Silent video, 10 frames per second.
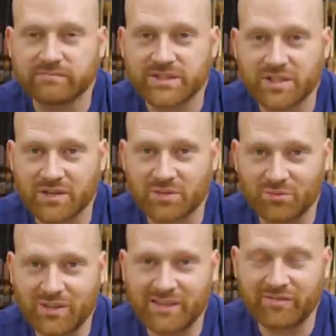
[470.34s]
So it's a
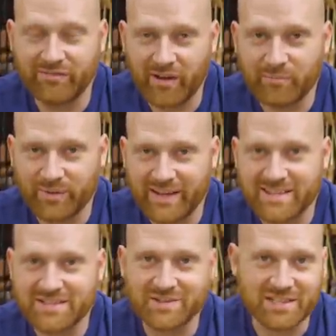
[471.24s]
really fun
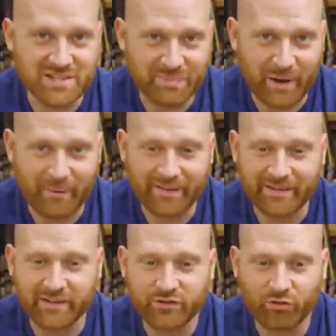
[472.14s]
place to experiment
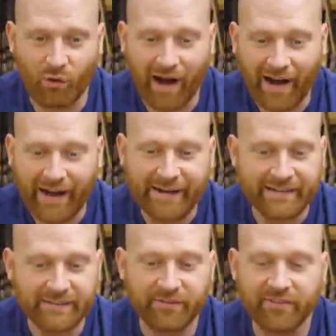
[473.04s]
and try
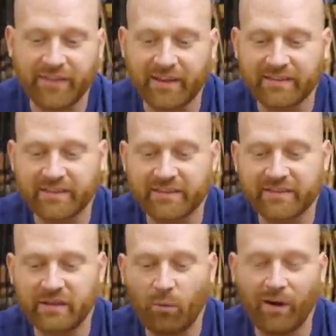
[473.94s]
different things and
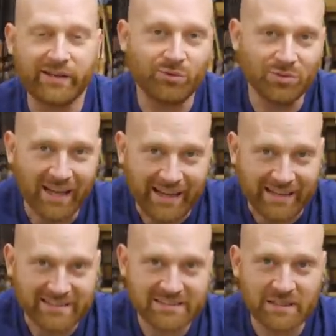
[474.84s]
see what you
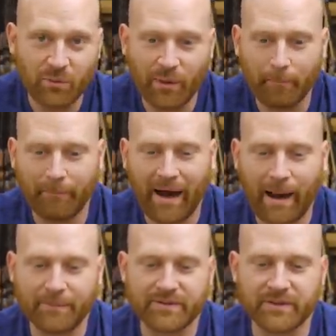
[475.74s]
like, see what
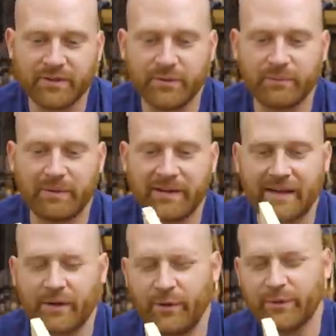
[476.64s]
pops to you and be
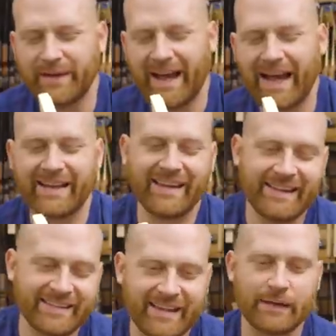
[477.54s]
like, ooh, yeah, I
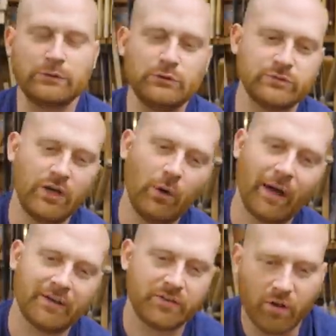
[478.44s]
like that. Ooh, no,
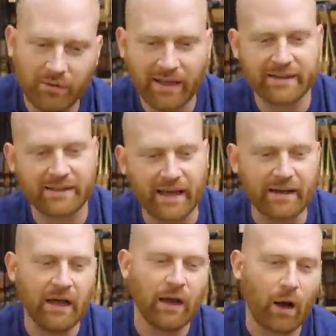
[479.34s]
I don't like
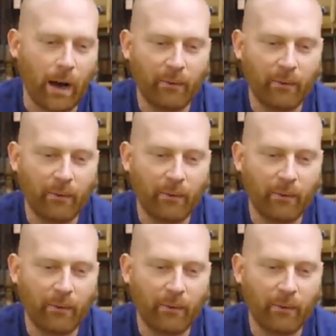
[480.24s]
that. I